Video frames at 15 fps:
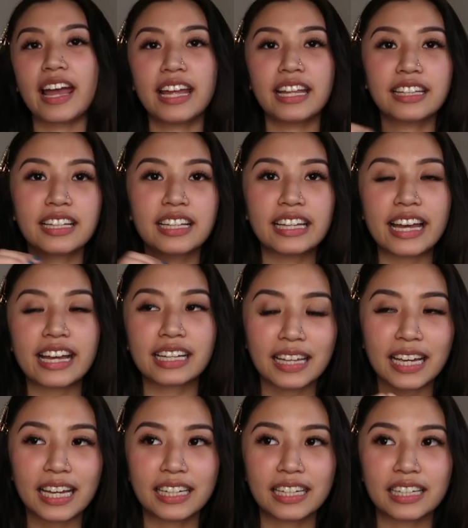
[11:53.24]
And the next
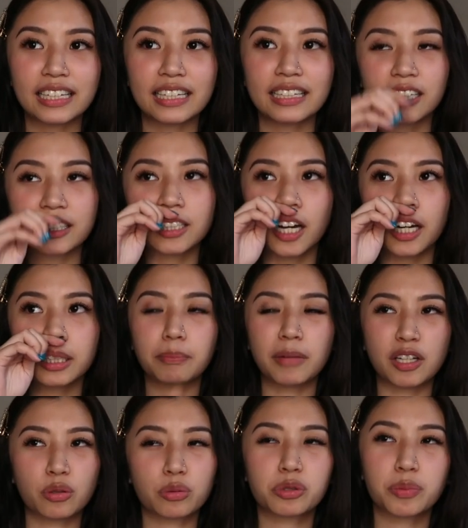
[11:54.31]
thing I did, I got
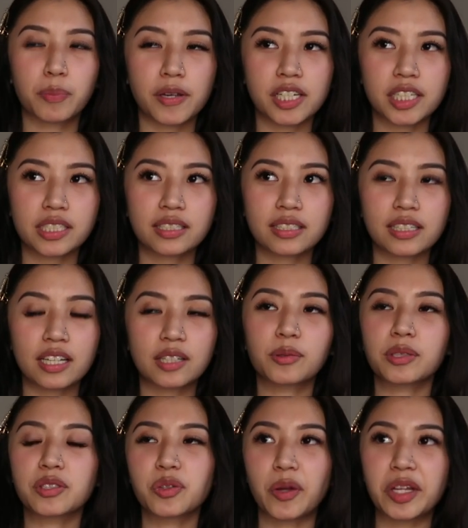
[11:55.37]
my nose pierced. It
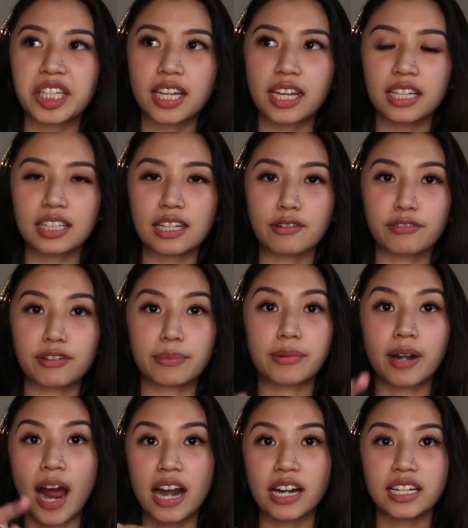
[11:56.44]
was 2018
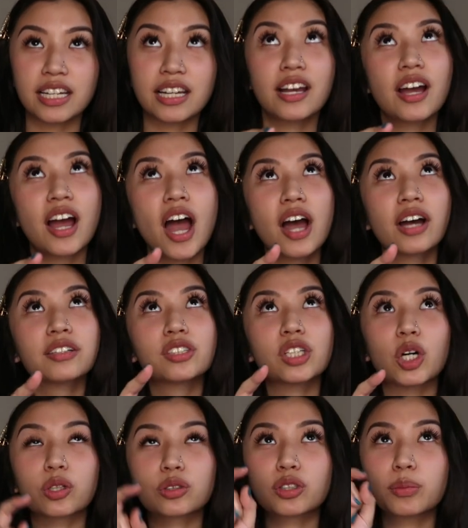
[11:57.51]
February.
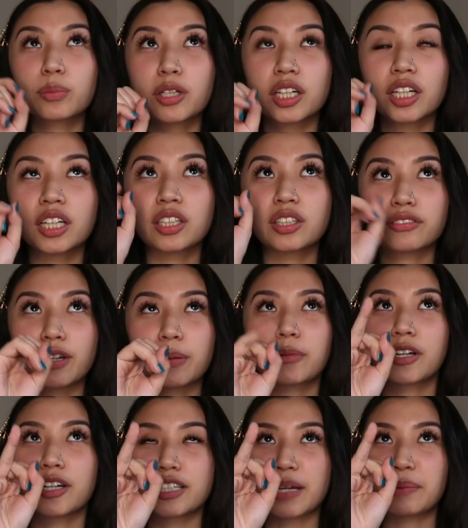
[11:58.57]
So October,
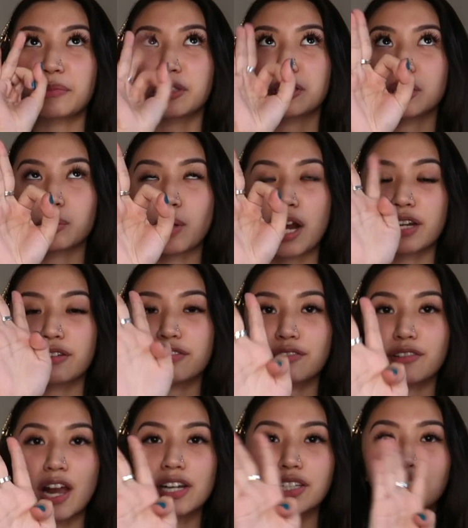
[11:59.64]
November, December, January,
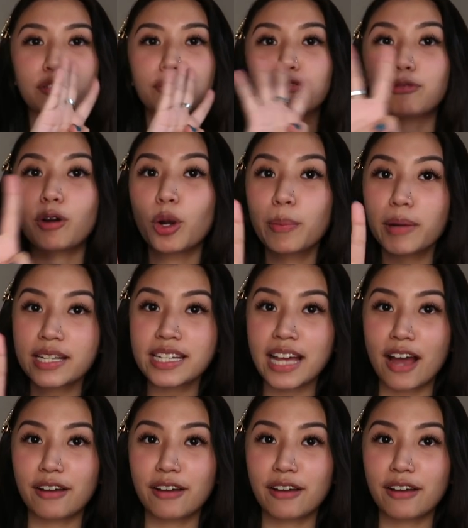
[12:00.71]
February. So 4 months